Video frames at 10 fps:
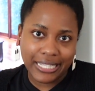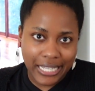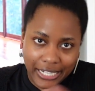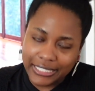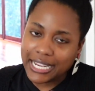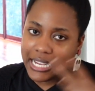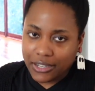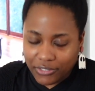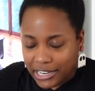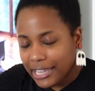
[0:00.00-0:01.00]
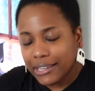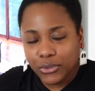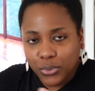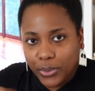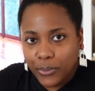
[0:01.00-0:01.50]
And then it's kind of like,
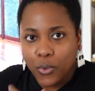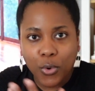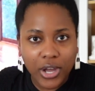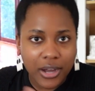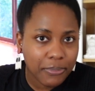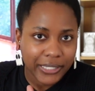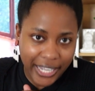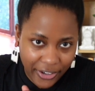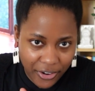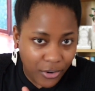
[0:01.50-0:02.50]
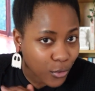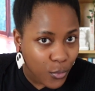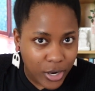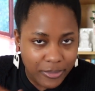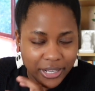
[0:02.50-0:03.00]
oh, we woke up later or
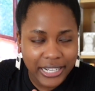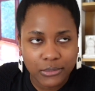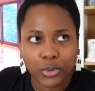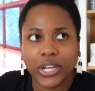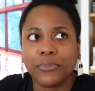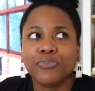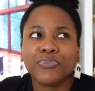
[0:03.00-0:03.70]
woke up the next morning,